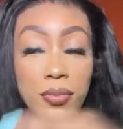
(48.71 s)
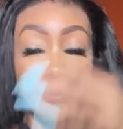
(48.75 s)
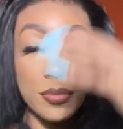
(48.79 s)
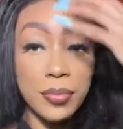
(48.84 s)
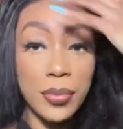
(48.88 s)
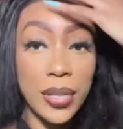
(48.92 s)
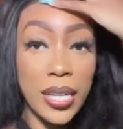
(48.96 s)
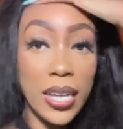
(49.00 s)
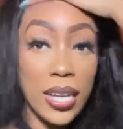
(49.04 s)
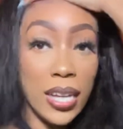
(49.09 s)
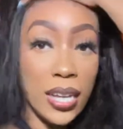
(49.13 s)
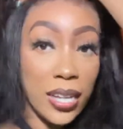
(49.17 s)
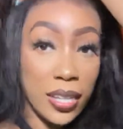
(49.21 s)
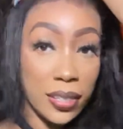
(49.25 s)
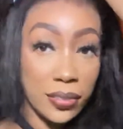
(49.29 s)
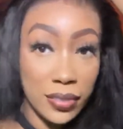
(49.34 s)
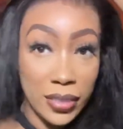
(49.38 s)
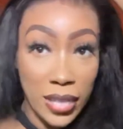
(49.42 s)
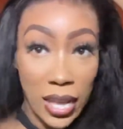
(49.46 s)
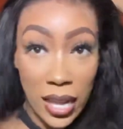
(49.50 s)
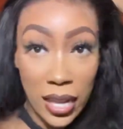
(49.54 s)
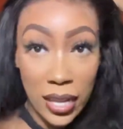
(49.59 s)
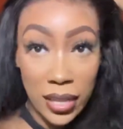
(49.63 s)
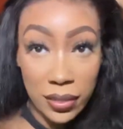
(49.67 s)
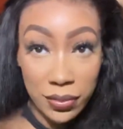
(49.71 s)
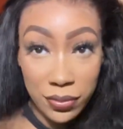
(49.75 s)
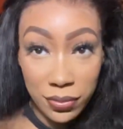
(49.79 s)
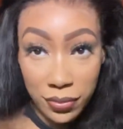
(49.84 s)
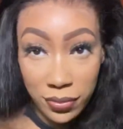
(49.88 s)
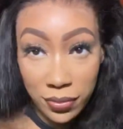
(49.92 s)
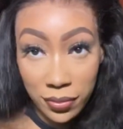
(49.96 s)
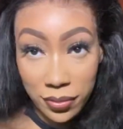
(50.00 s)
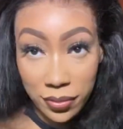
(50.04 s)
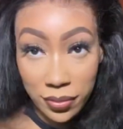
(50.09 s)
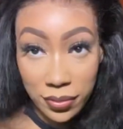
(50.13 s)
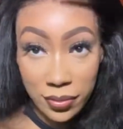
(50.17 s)
But like,
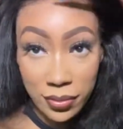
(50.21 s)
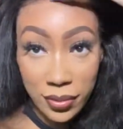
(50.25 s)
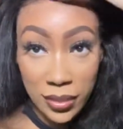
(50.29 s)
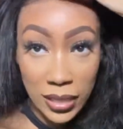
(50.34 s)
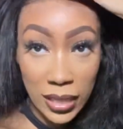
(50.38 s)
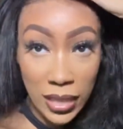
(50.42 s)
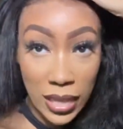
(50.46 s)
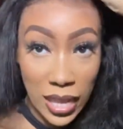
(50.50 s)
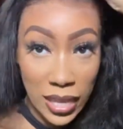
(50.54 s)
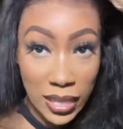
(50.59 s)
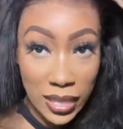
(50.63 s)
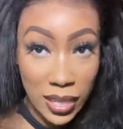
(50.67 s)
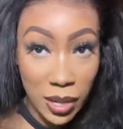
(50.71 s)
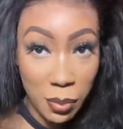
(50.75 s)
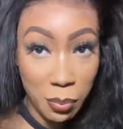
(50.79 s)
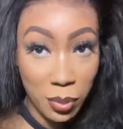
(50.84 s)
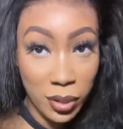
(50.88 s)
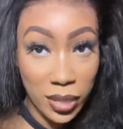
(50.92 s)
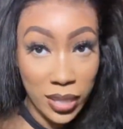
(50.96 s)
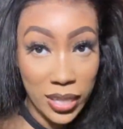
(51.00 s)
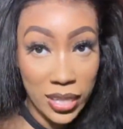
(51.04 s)
I think I did a pretty